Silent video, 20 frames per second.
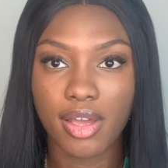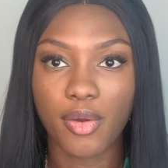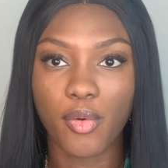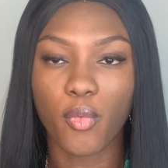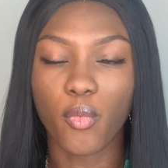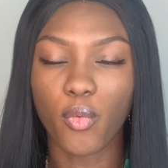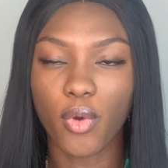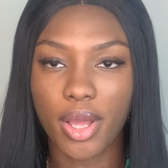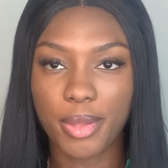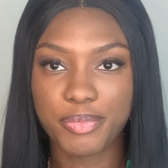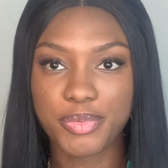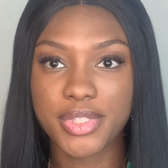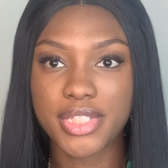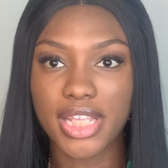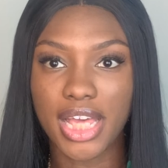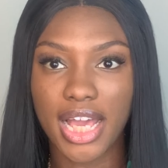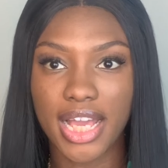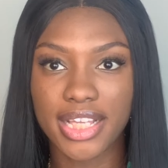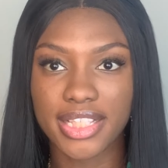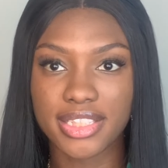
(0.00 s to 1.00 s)

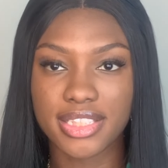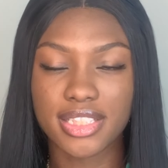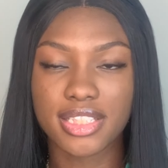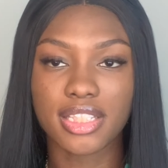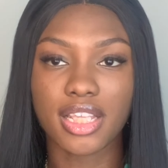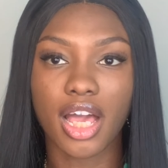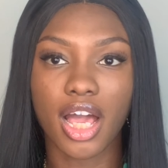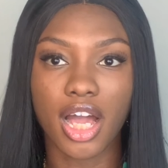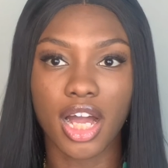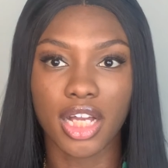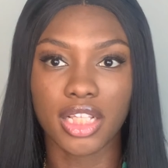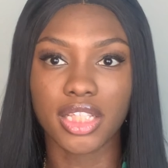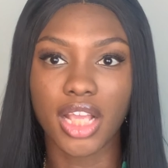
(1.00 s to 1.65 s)
websites and